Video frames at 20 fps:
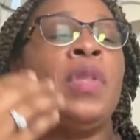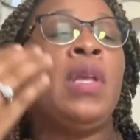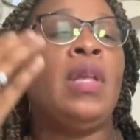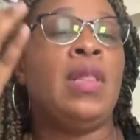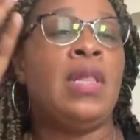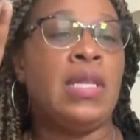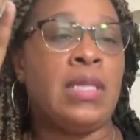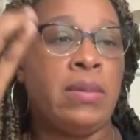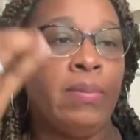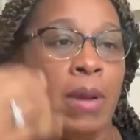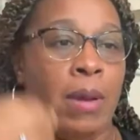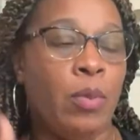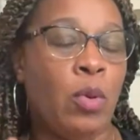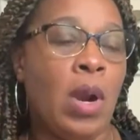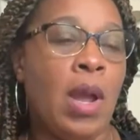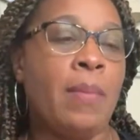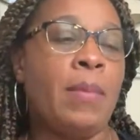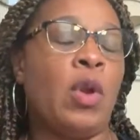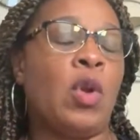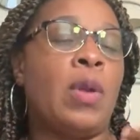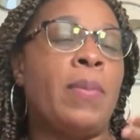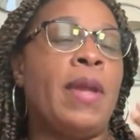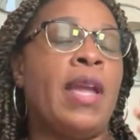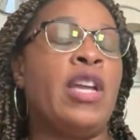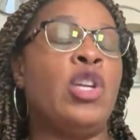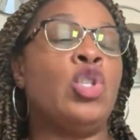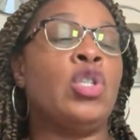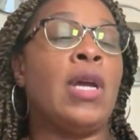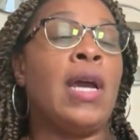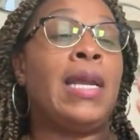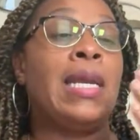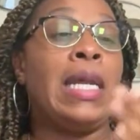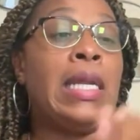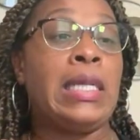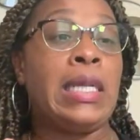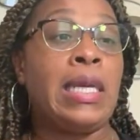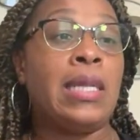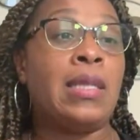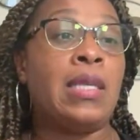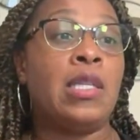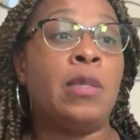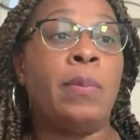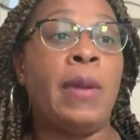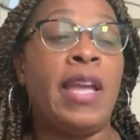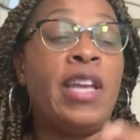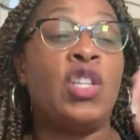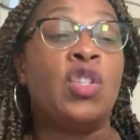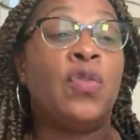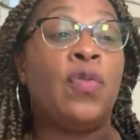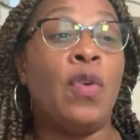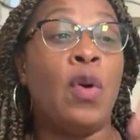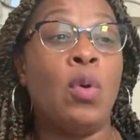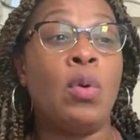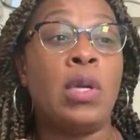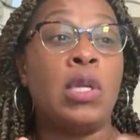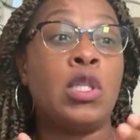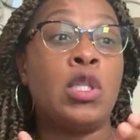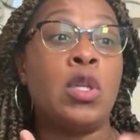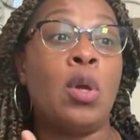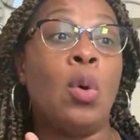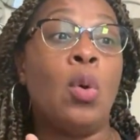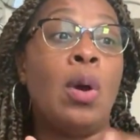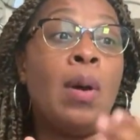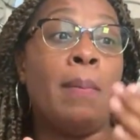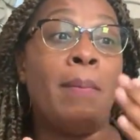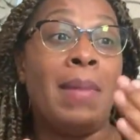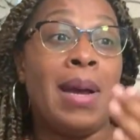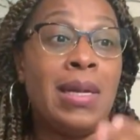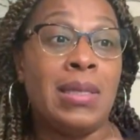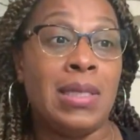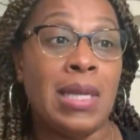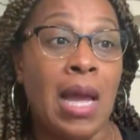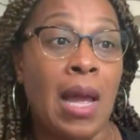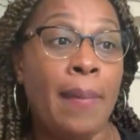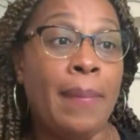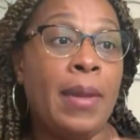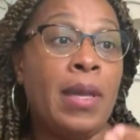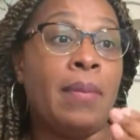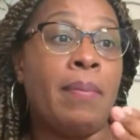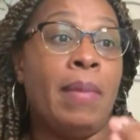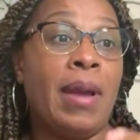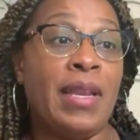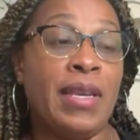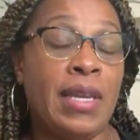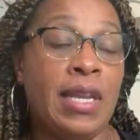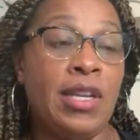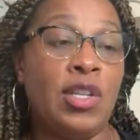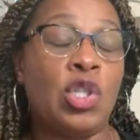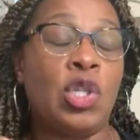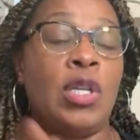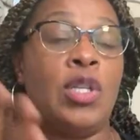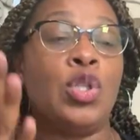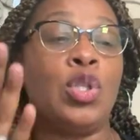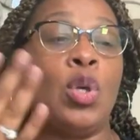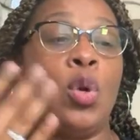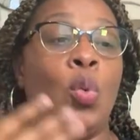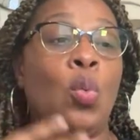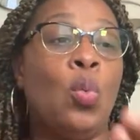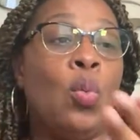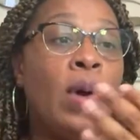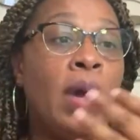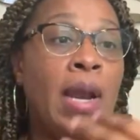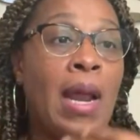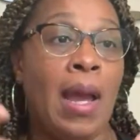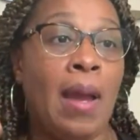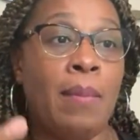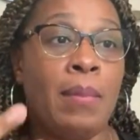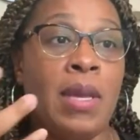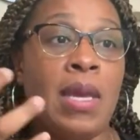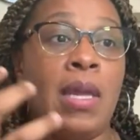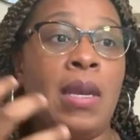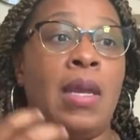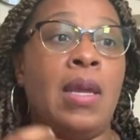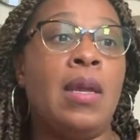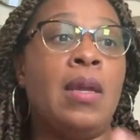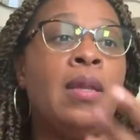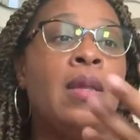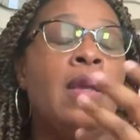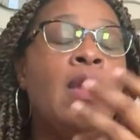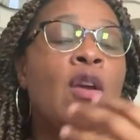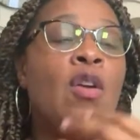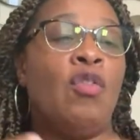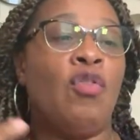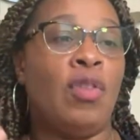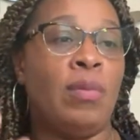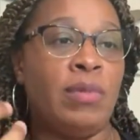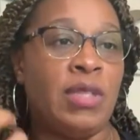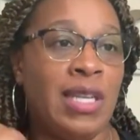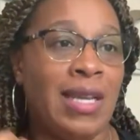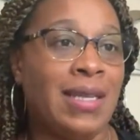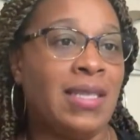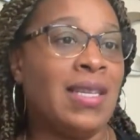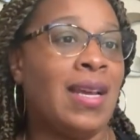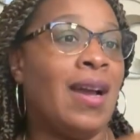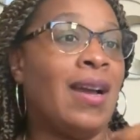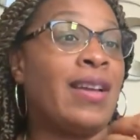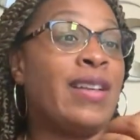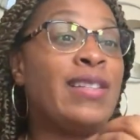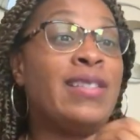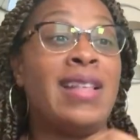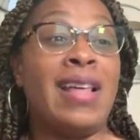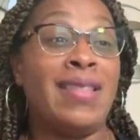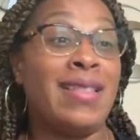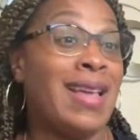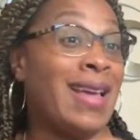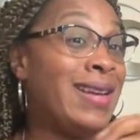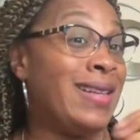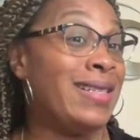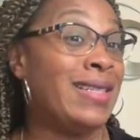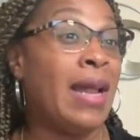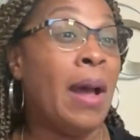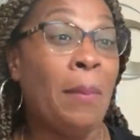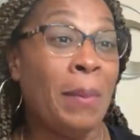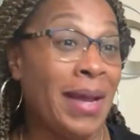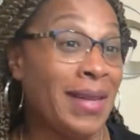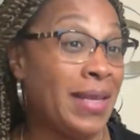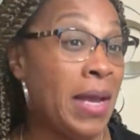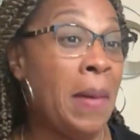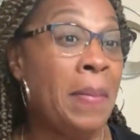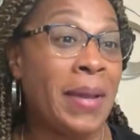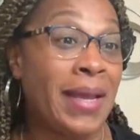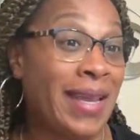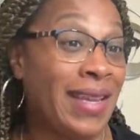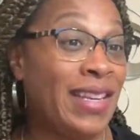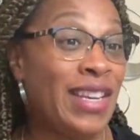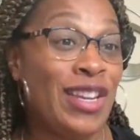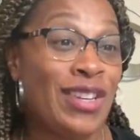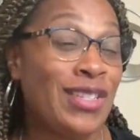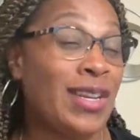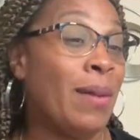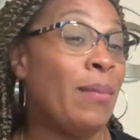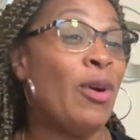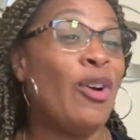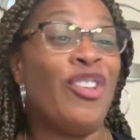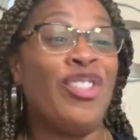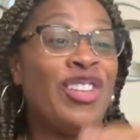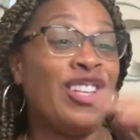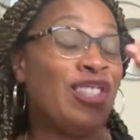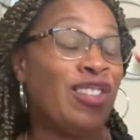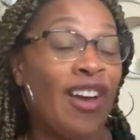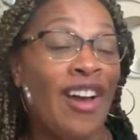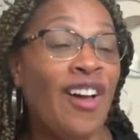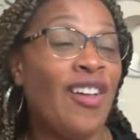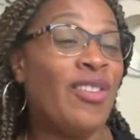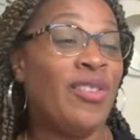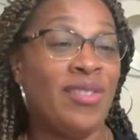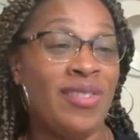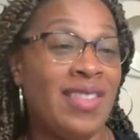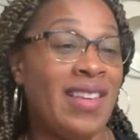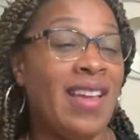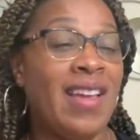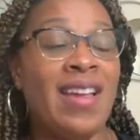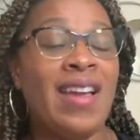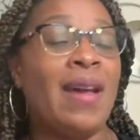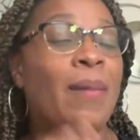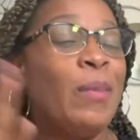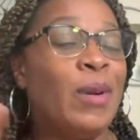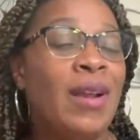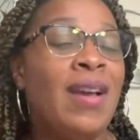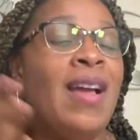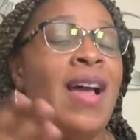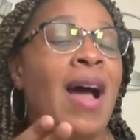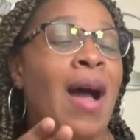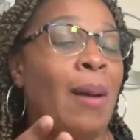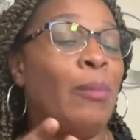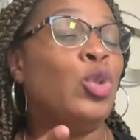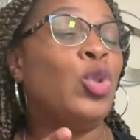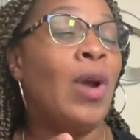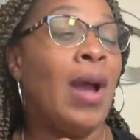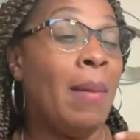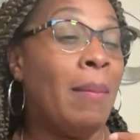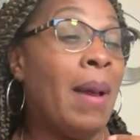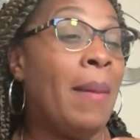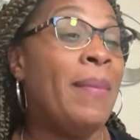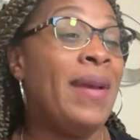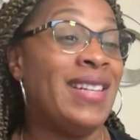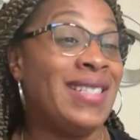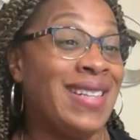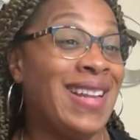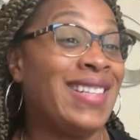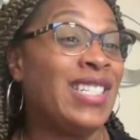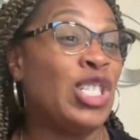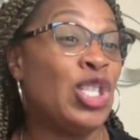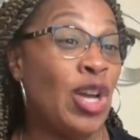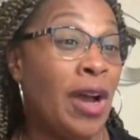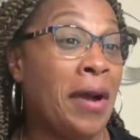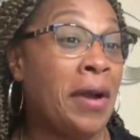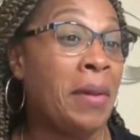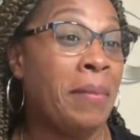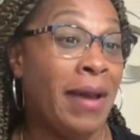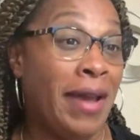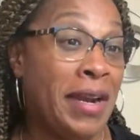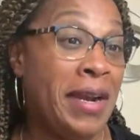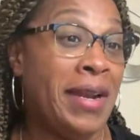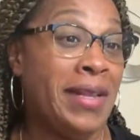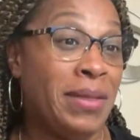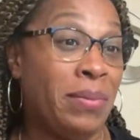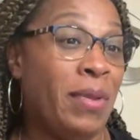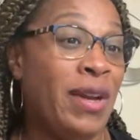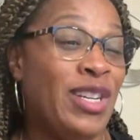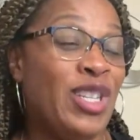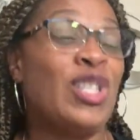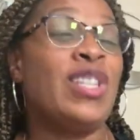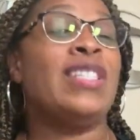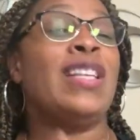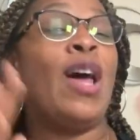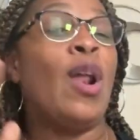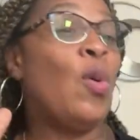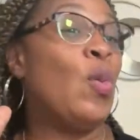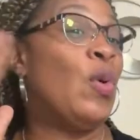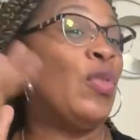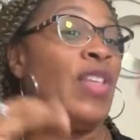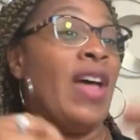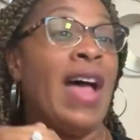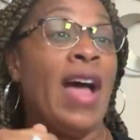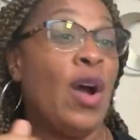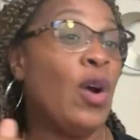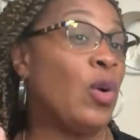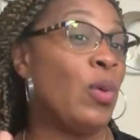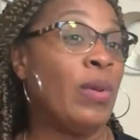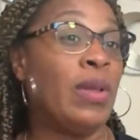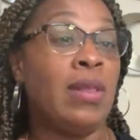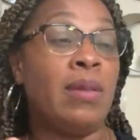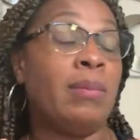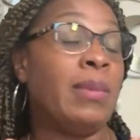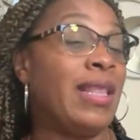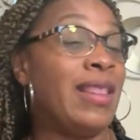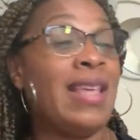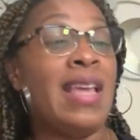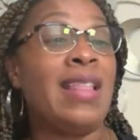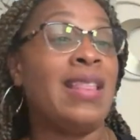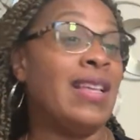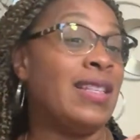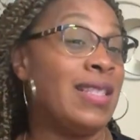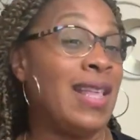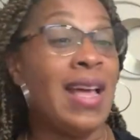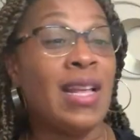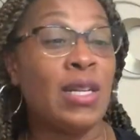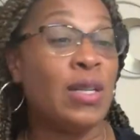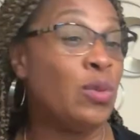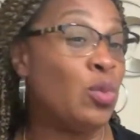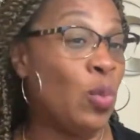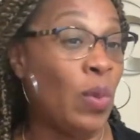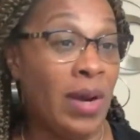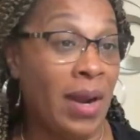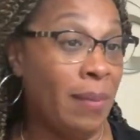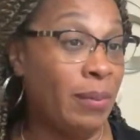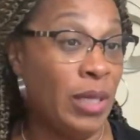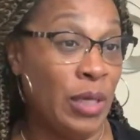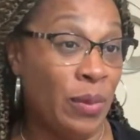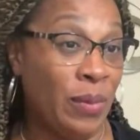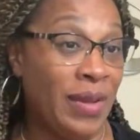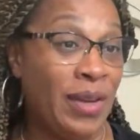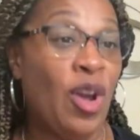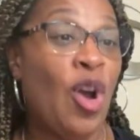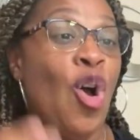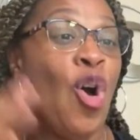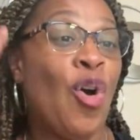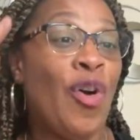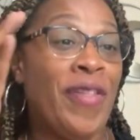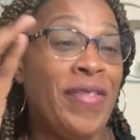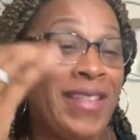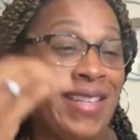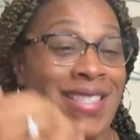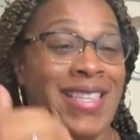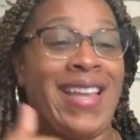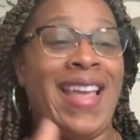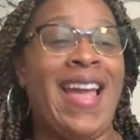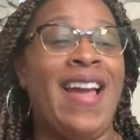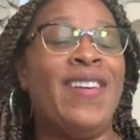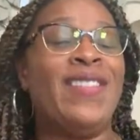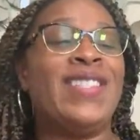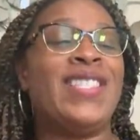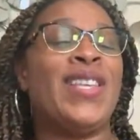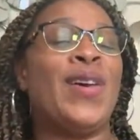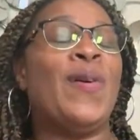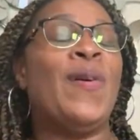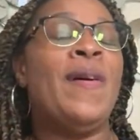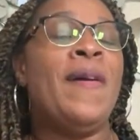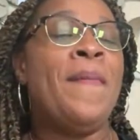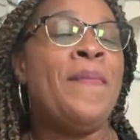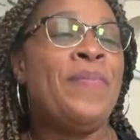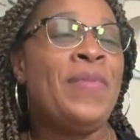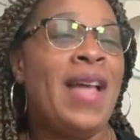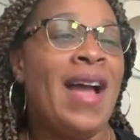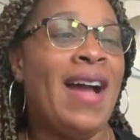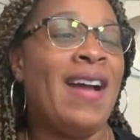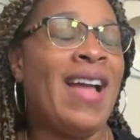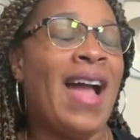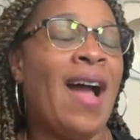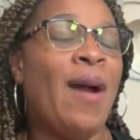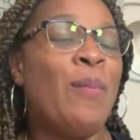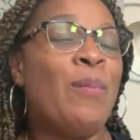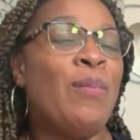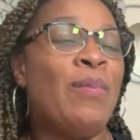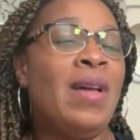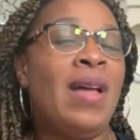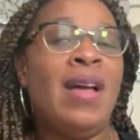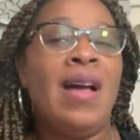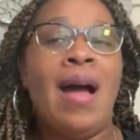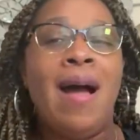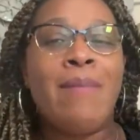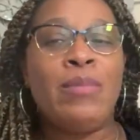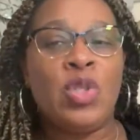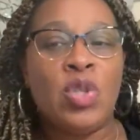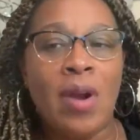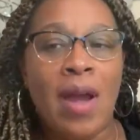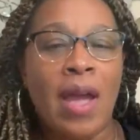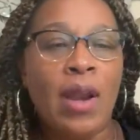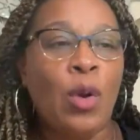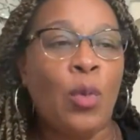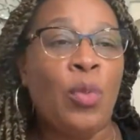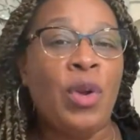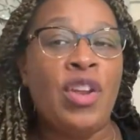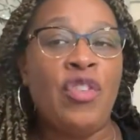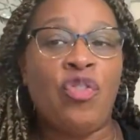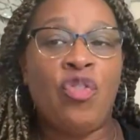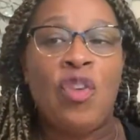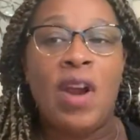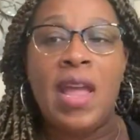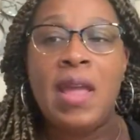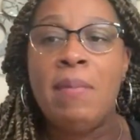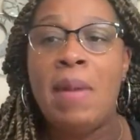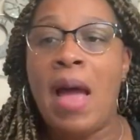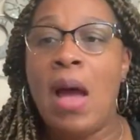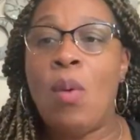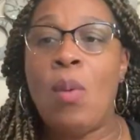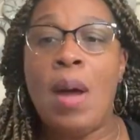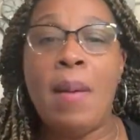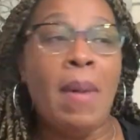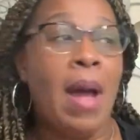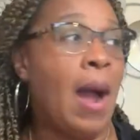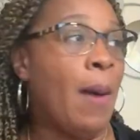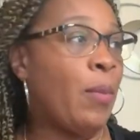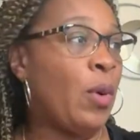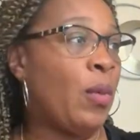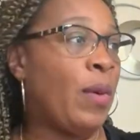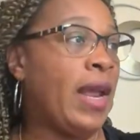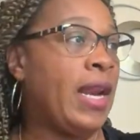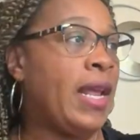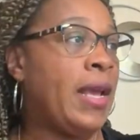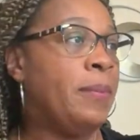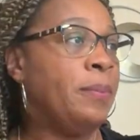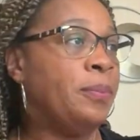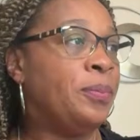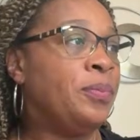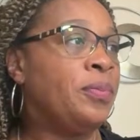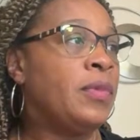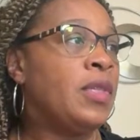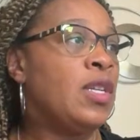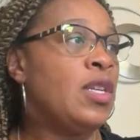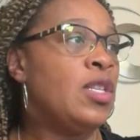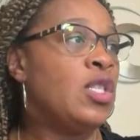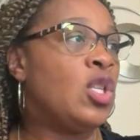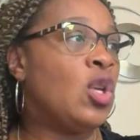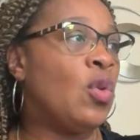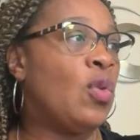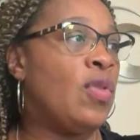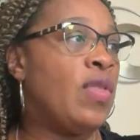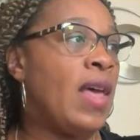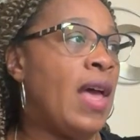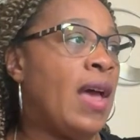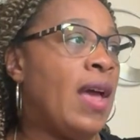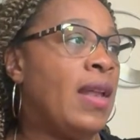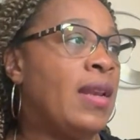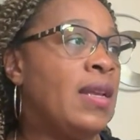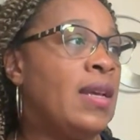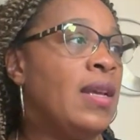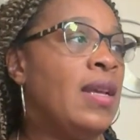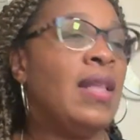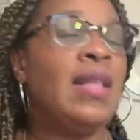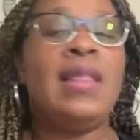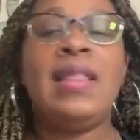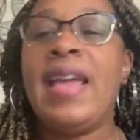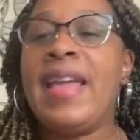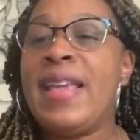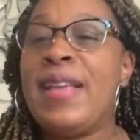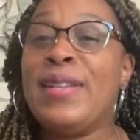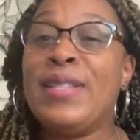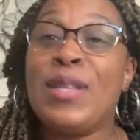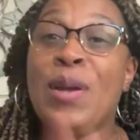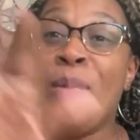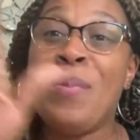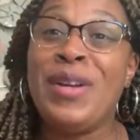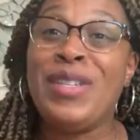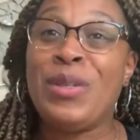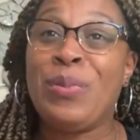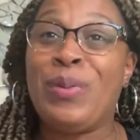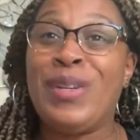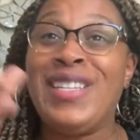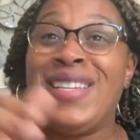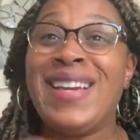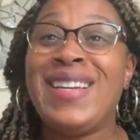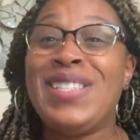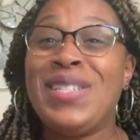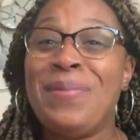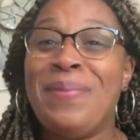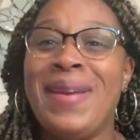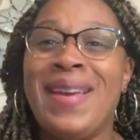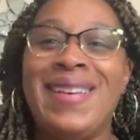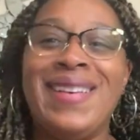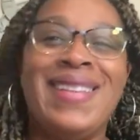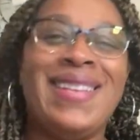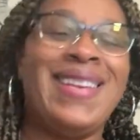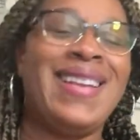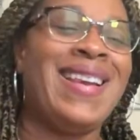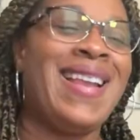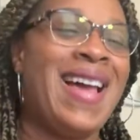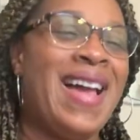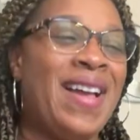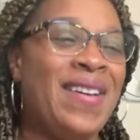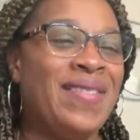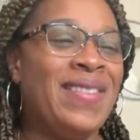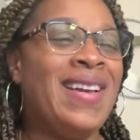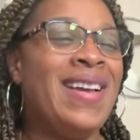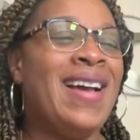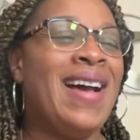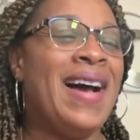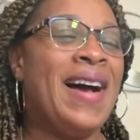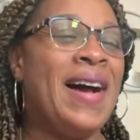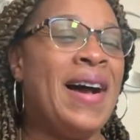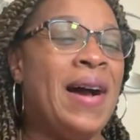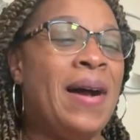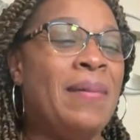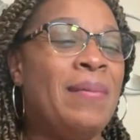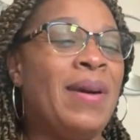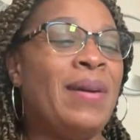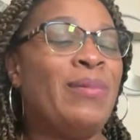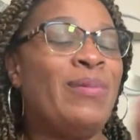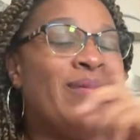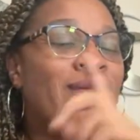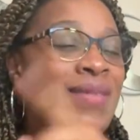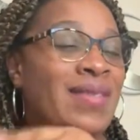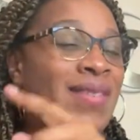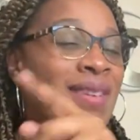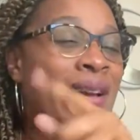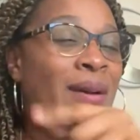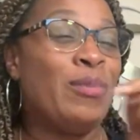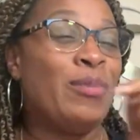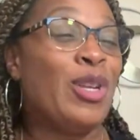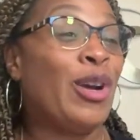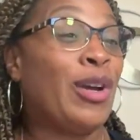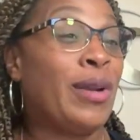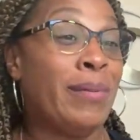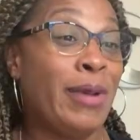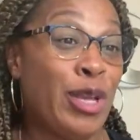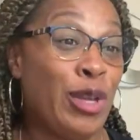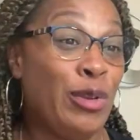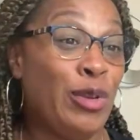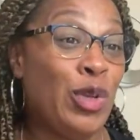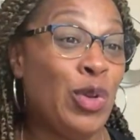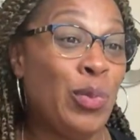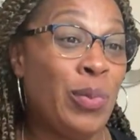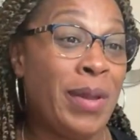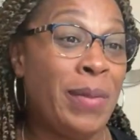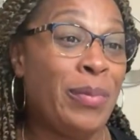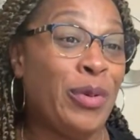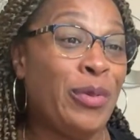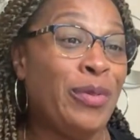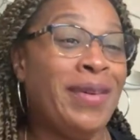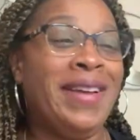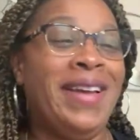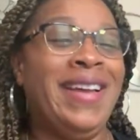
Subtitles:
This is my primary page. I need to get this page focused on my topic, my niche. And so what I'm getting from TikTok is that is not my topic and niche. I'm on this other thing. I'm trying my best not to talk about it as much because I don't want the algorithm to think that that is what I'm doing on this account. So I'm trying to reframe how I'm operating so that. Thank you so much. Appreciate you being in my live. I'm talking to my YouTube people.